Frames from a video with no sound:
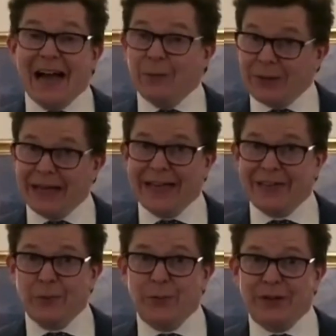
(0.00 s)
I would
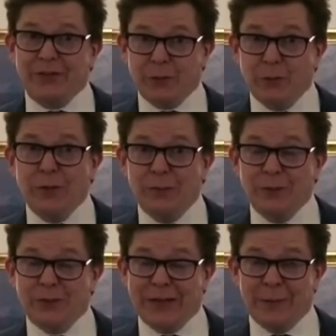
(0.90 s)
like to wish all
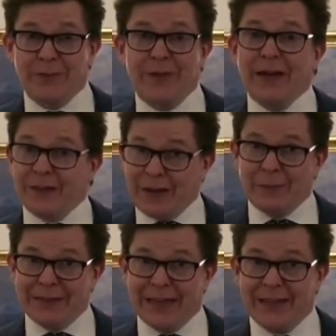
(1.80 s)
Muslims
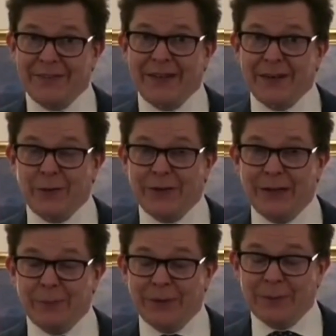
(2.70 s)
Ramadan
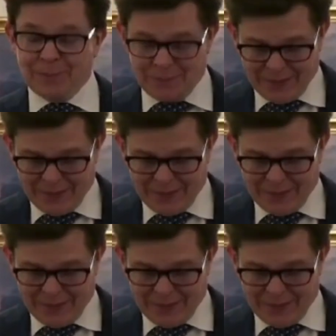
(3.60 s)
Kareem.